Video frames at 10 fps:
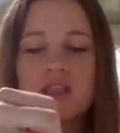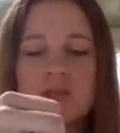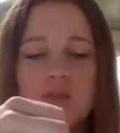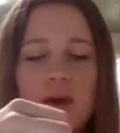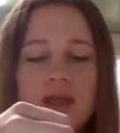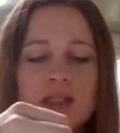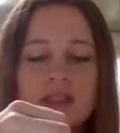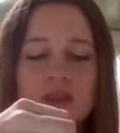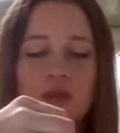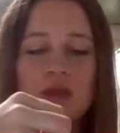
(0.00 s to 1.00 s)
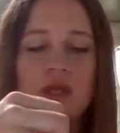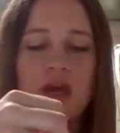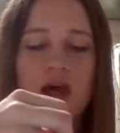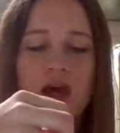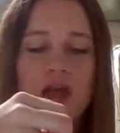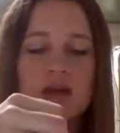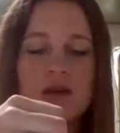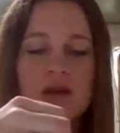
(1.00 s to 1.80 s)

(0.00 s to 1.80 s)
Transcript: as best as we can.